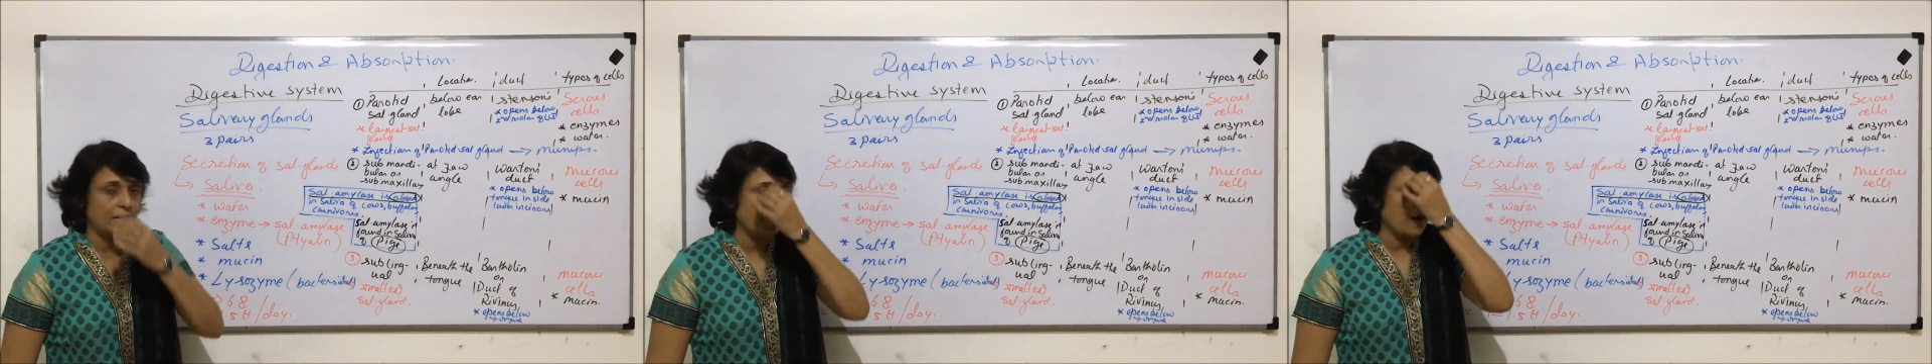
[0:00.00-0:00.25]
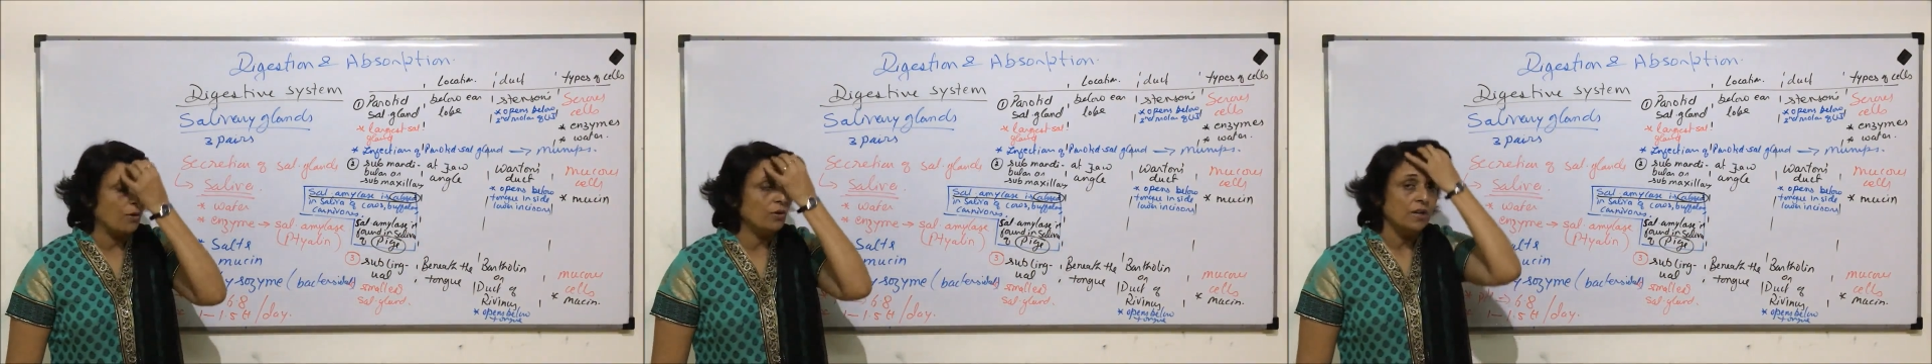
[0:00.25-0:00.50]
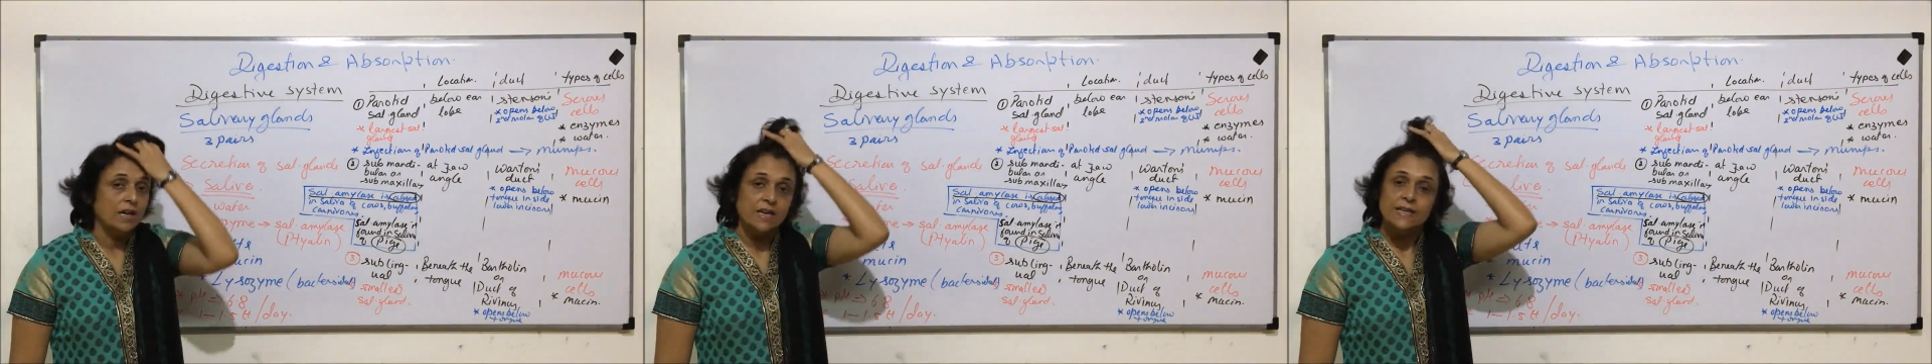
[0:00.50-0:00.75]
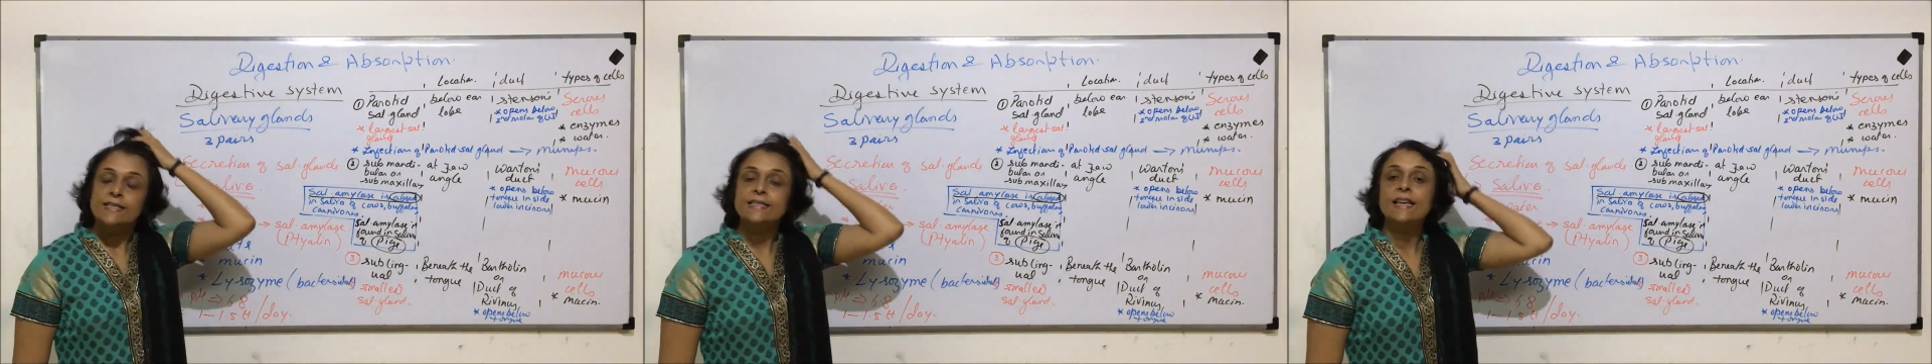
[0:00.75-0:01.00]
about
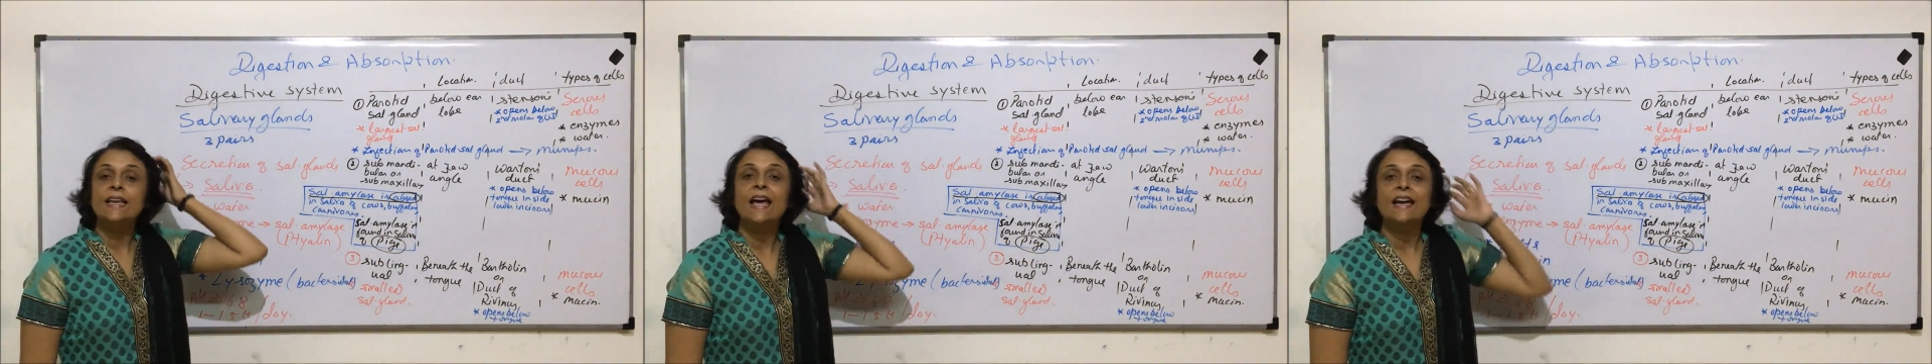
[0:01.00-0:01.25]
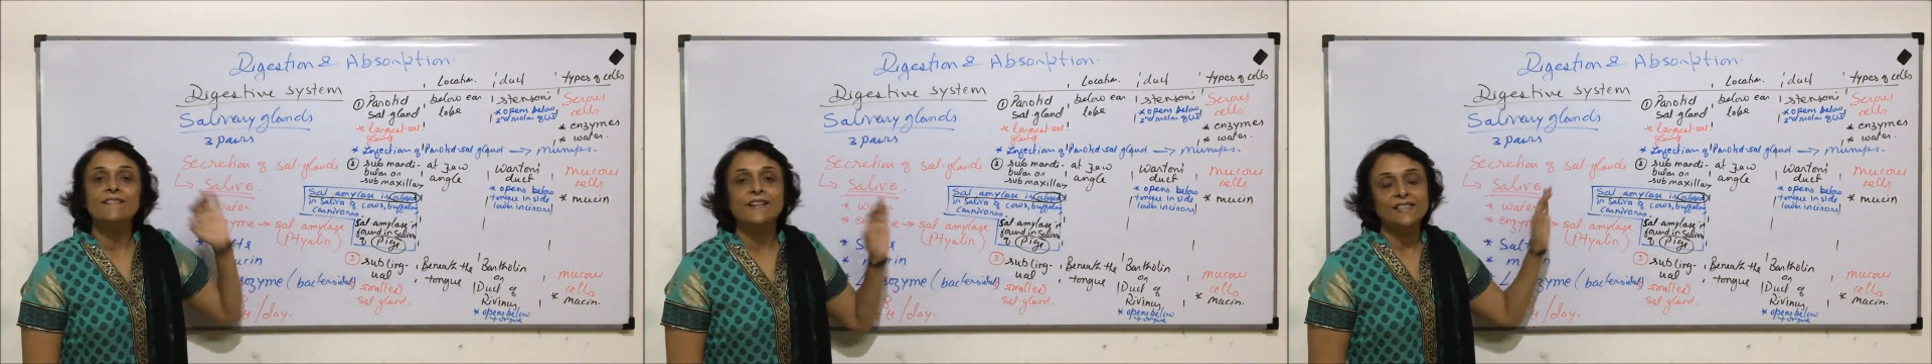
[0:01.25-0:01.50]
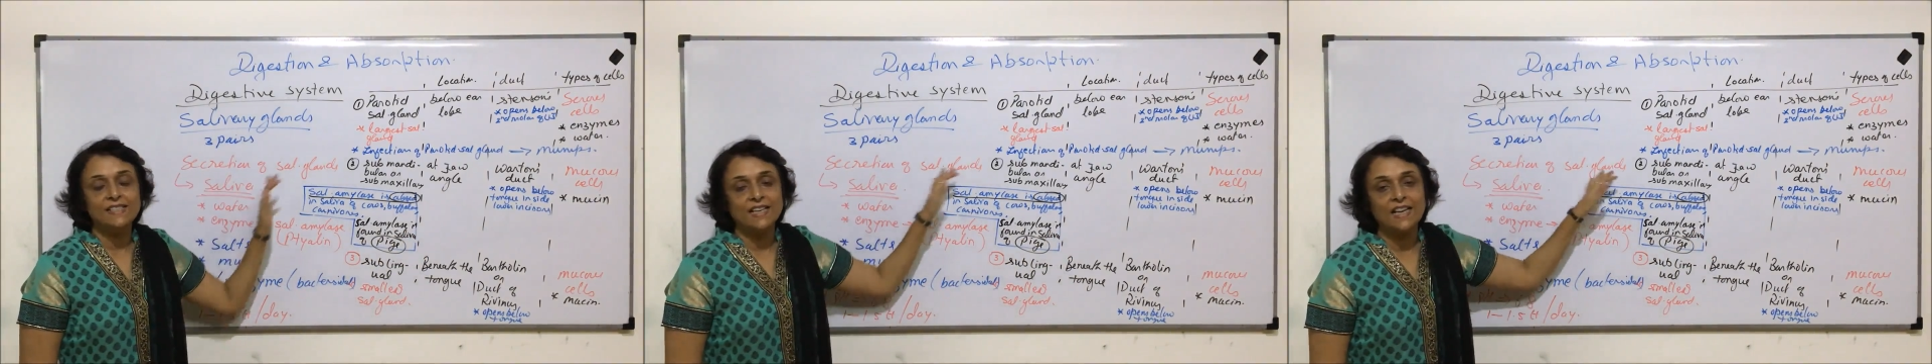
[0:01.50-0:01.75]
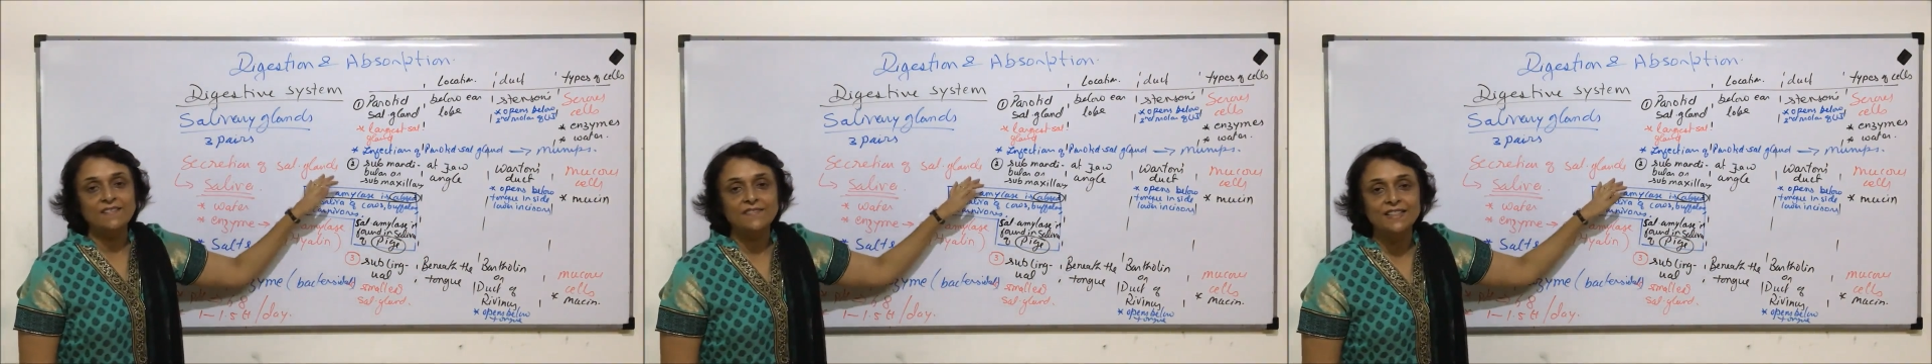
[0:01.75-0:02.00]
saliva,
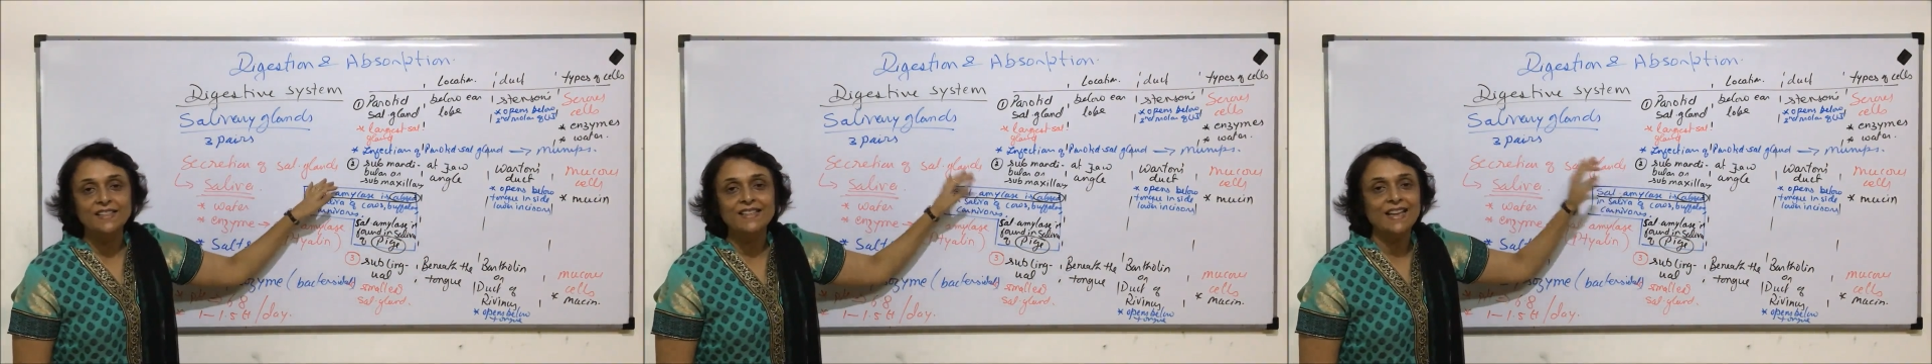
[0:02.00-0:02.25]
salivary